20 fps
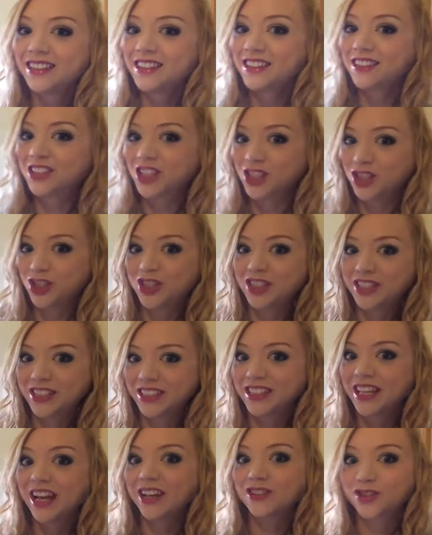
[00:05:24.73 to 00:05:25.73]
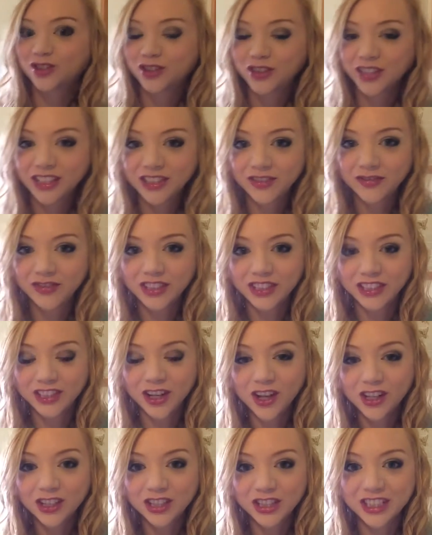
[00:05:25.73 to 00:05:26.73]
such as this exercise
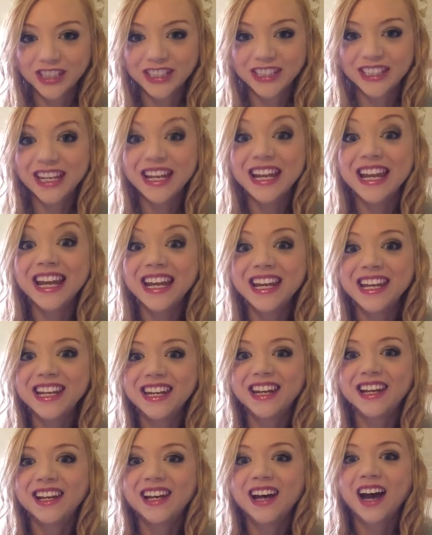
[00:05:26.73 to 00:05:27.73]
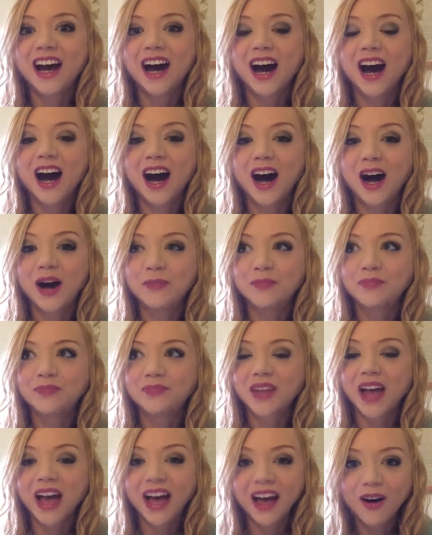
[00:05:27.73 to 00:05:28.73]
physiologist in a
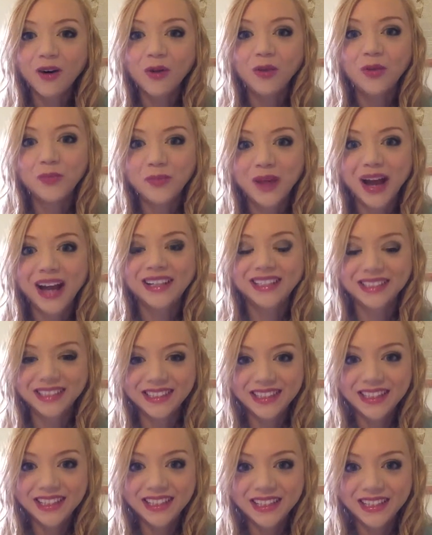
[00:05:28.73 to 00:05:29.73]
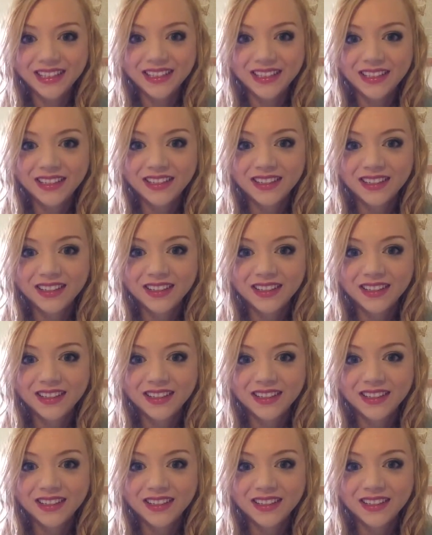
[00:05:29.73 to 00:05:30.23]
health magazine,